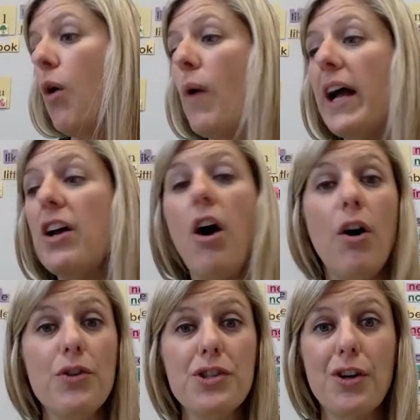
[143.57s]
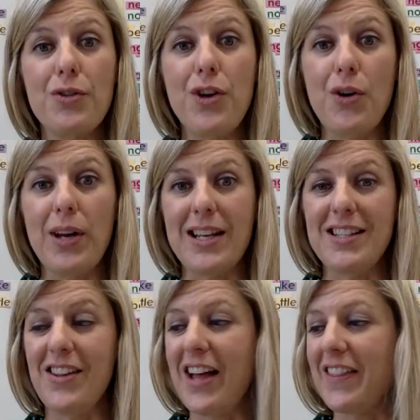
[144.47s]
Oh, I also
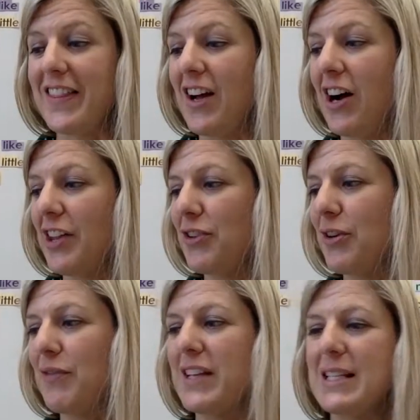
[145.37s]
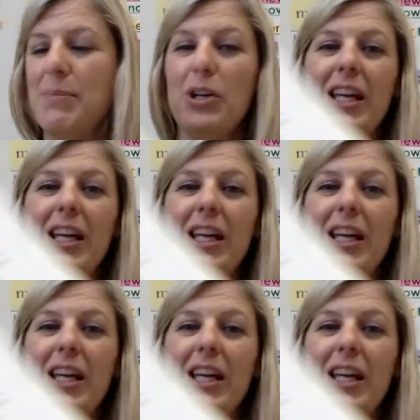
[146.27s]
noticed that the author of this book